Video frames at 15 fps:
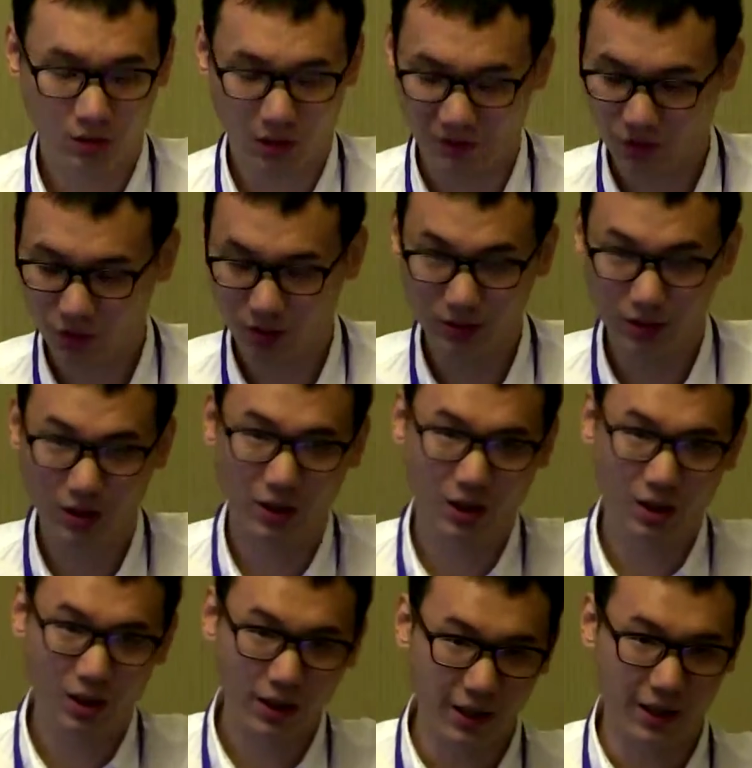Good afternoon,
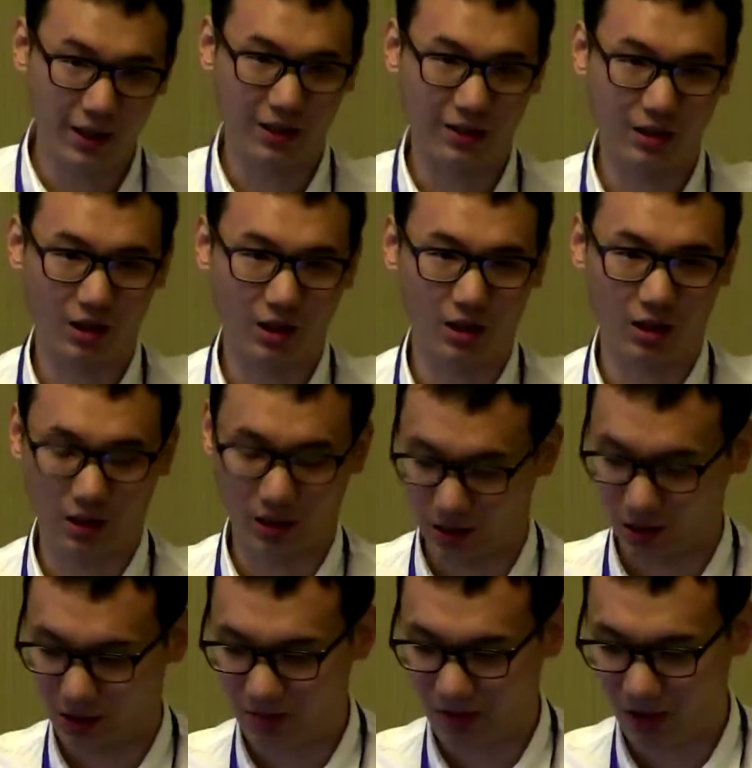and
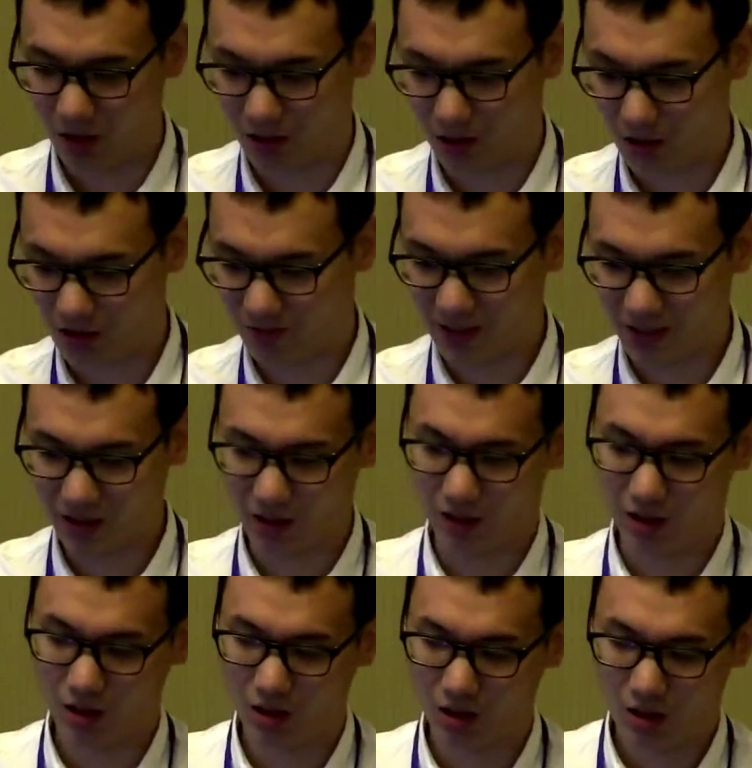it's my honor to speak
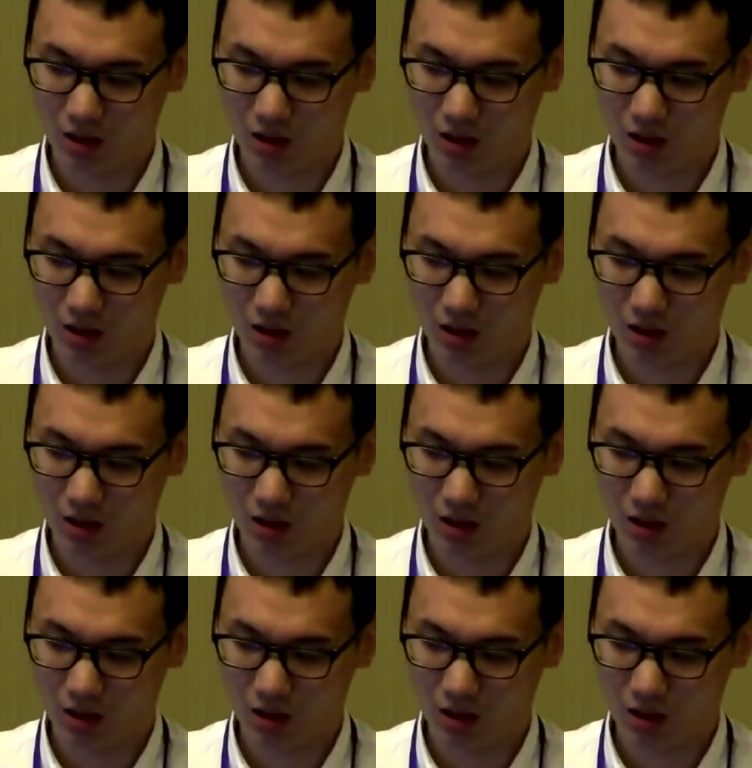here